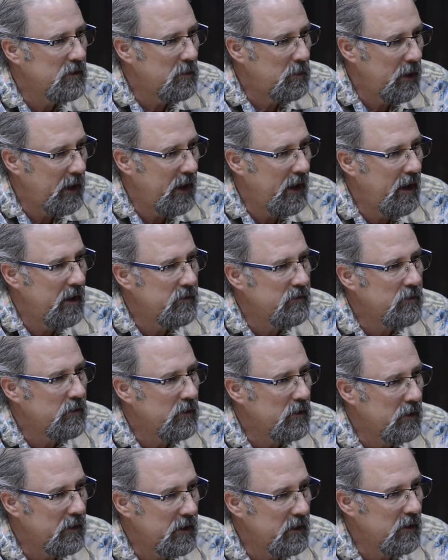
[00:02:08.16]
the past
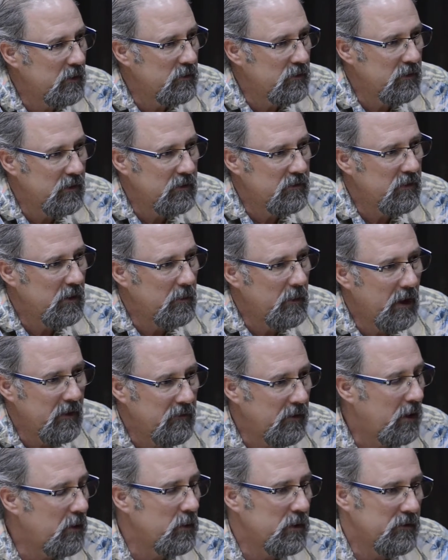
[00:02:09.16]
on the LECO system I've
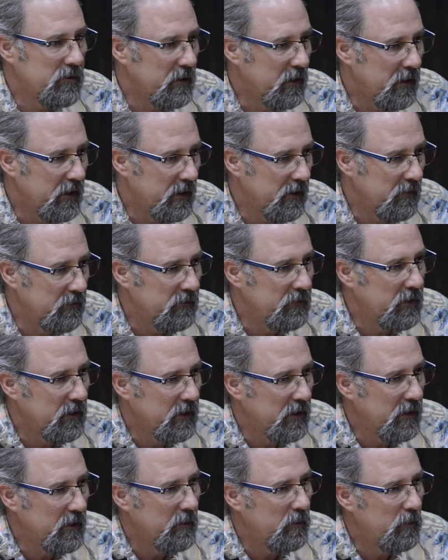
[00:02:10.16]
always loved.
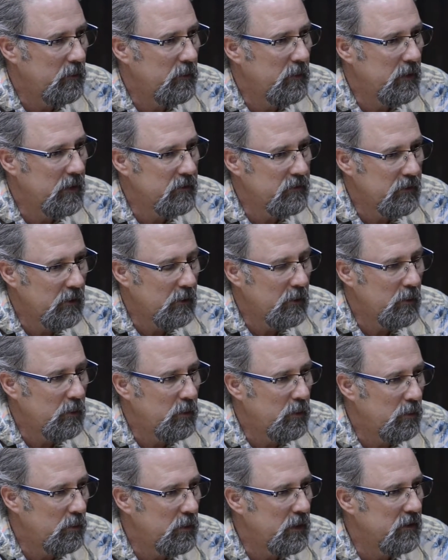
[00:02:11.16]
So
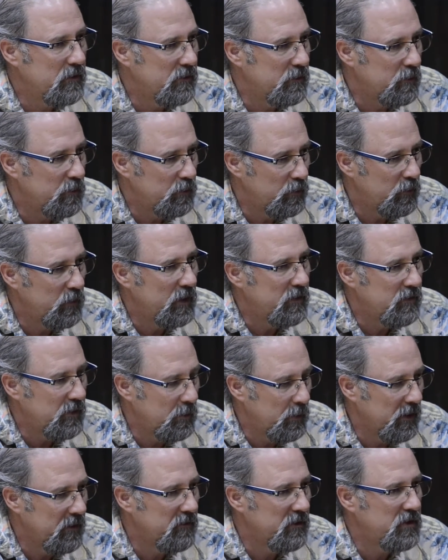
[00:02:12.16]
it's a
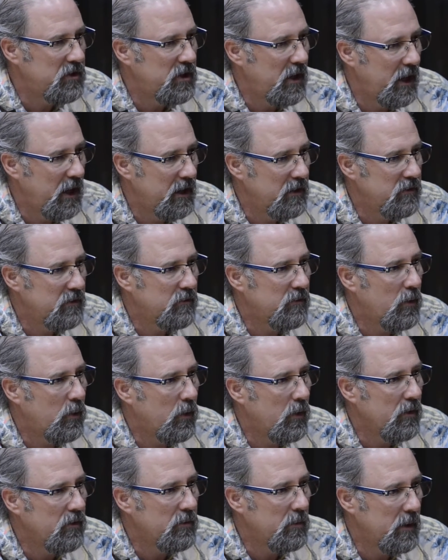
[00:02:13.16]
bit of a change, of
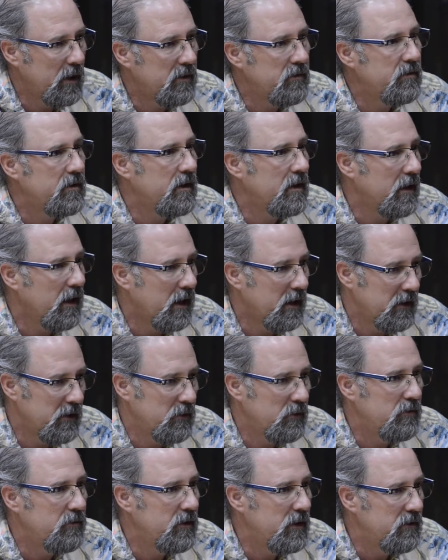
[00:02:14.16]
course, but I see a lot of
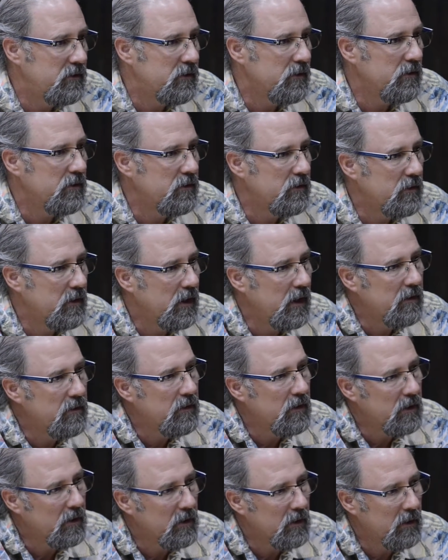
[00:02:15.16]
new features that I
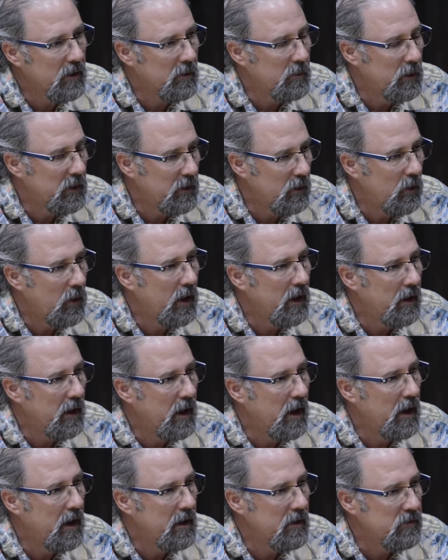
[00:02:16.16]
think are going to be quite
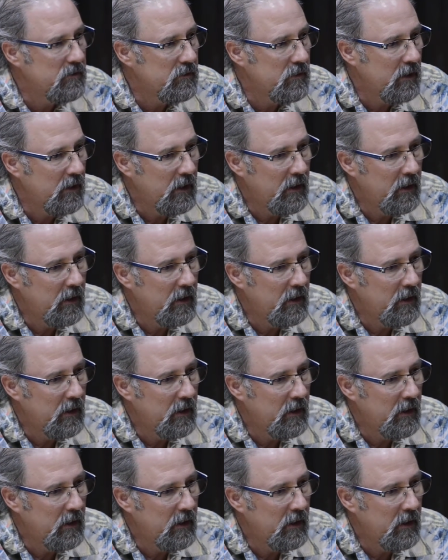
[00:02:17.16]
nice.